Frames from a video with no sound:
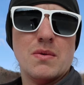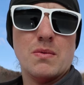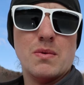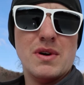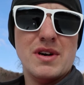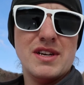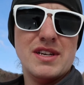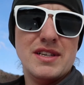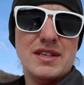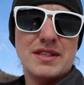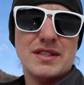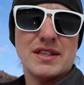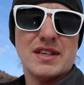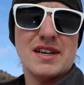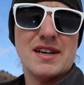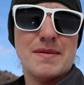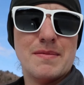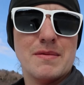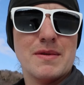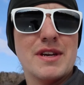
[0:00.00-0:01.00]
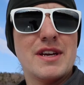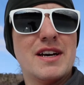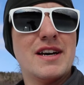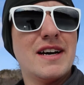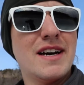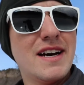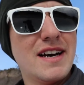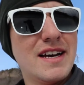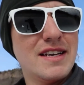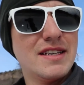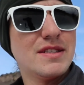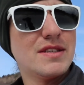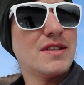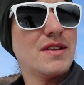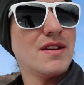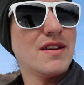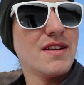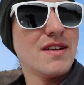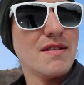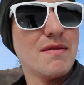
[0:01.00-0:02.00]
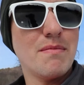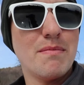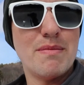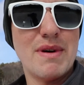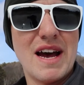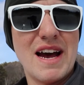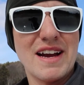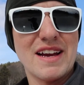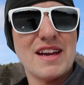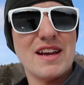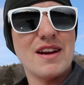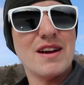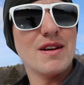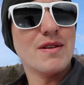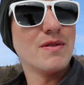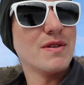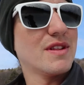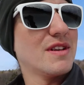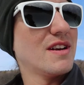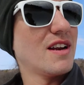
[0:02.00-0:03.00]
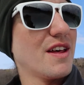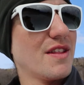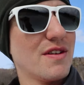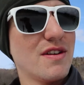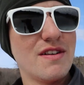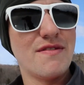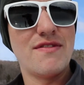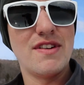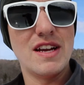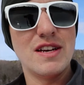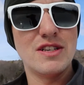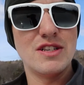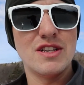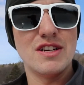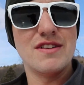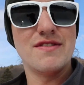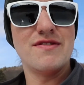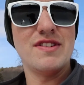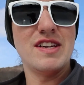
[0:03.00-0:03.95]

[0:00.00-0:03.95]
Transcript: What is up, guys? Back here with another adventure in